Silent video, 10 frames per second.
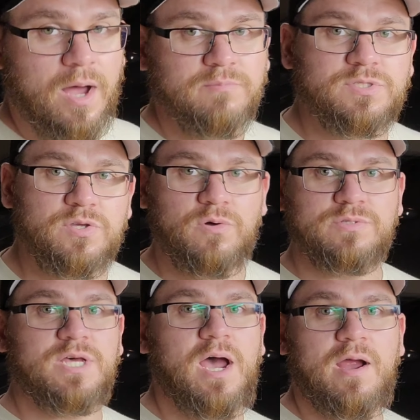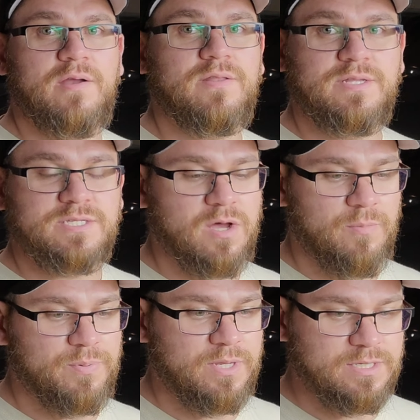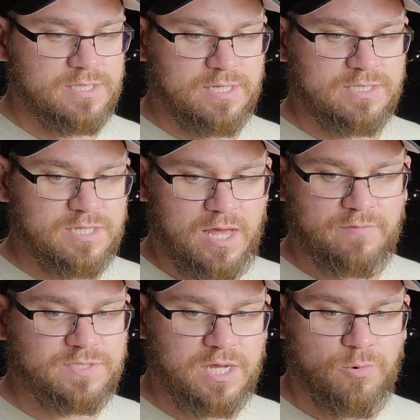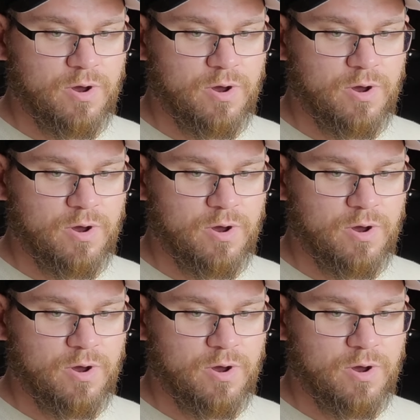I'm so tired of these companies and this lifestyle